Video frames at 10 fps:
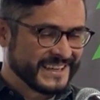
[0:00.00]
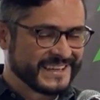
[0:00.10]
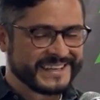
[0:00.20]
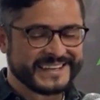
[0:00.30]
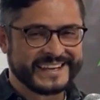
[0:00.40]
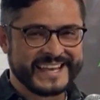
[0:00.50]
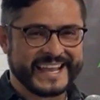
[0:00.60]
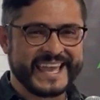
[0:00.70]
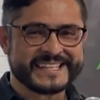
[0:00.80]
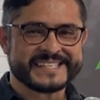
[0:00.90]
ah,
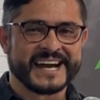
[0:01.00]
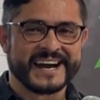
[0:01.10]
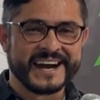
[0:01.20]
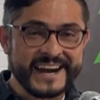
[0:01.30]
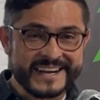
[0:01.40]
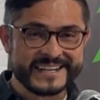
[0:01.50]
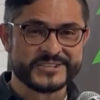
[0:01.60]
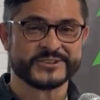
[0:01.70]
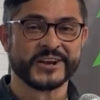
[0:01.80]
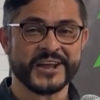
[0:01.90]
it gets
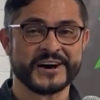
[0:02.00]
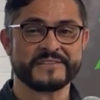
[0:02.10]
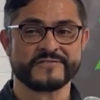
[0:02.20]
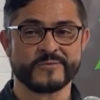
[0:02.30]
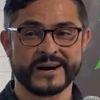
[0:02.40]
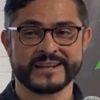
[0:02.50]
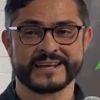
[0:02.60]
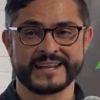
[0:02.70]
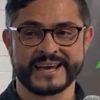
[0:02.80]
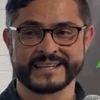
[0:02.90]
harder to love
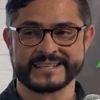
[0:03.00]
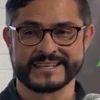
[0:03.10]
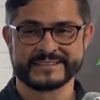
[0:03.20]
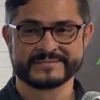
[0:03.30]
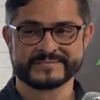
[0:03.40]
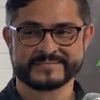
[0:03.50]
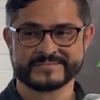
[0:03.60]
one another.